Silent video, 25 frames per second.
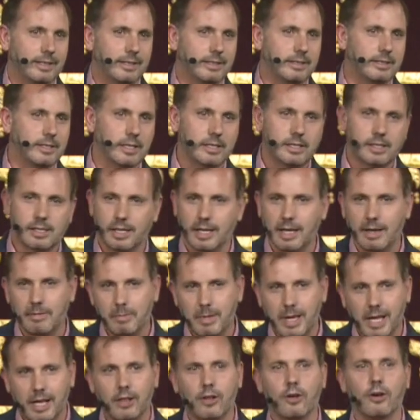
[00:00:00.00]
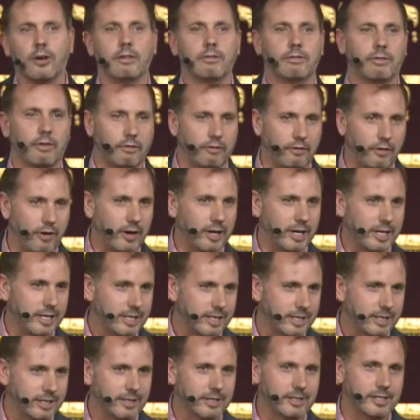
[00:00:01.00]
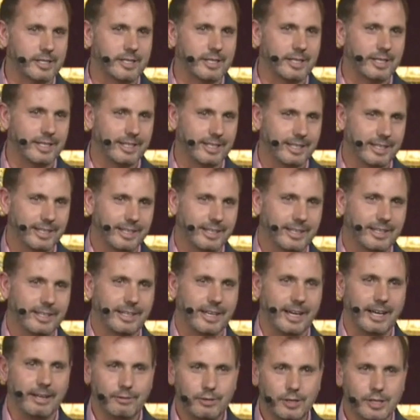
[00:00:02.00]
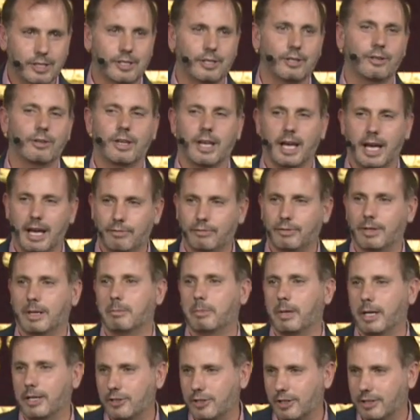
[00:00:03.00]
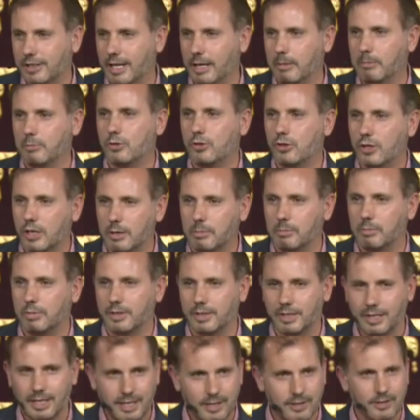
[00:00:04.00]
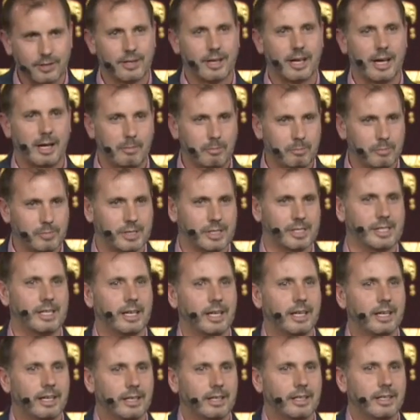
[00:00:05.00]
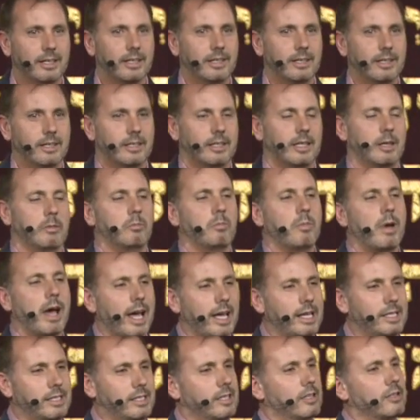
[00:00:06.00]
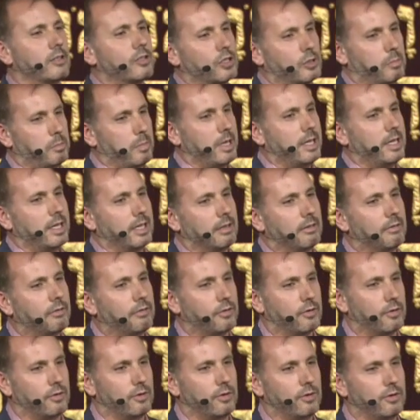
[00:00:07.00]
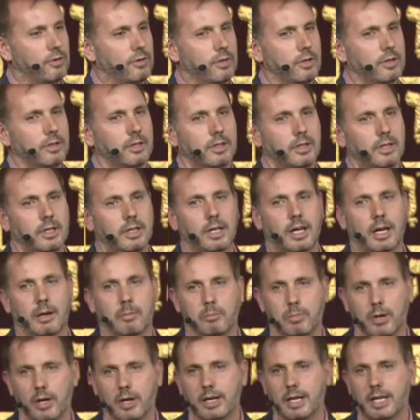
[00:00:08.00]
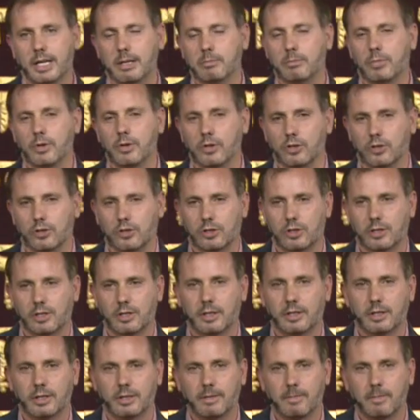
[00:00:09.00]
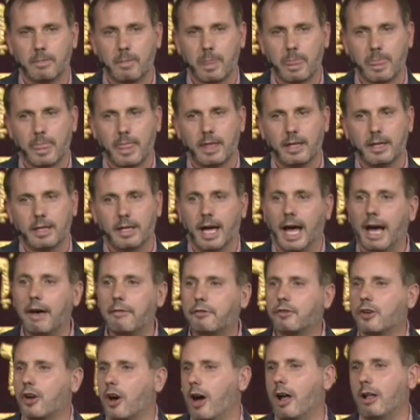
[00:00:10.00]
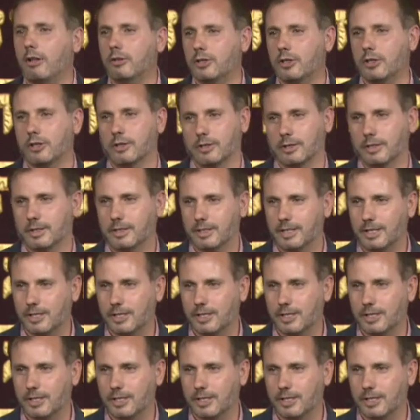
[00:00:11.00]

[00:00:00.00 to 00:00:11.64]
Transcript: Just leave me alone for 40 years. I'll just look after a bunch of dumb sheep. And here comes the master speaking through a burning bush. I've called you.